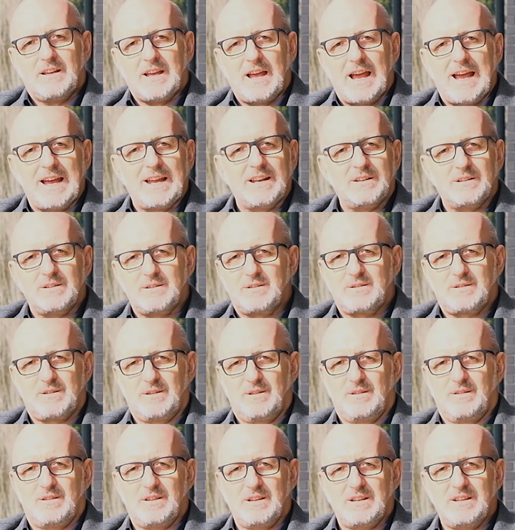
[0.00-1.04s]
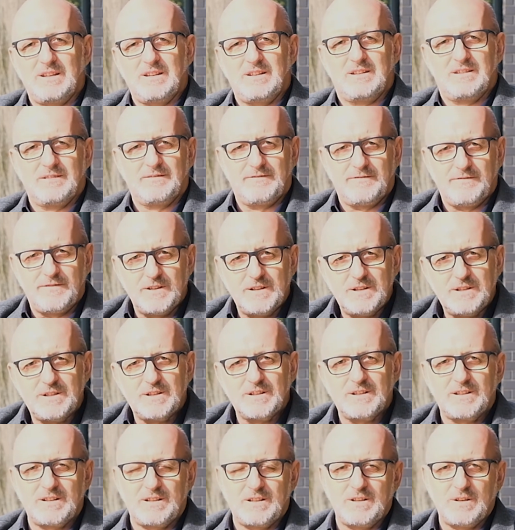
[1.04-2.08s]
And the
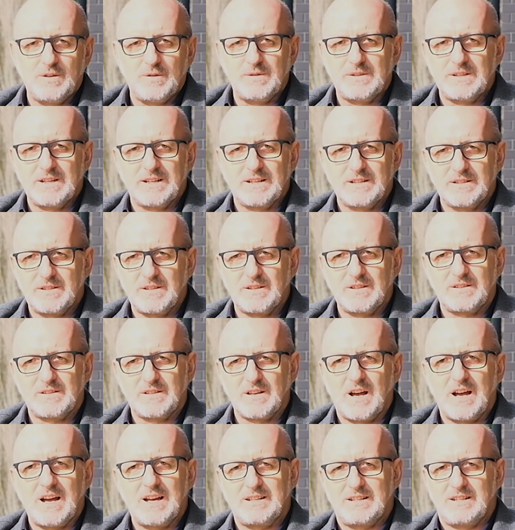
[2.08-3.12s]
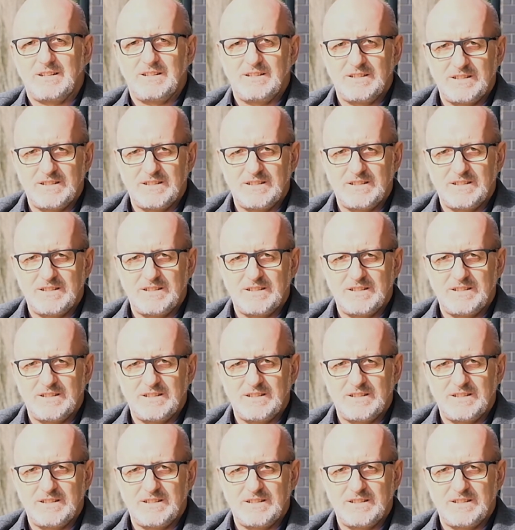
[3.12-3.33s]
division in New Zealand society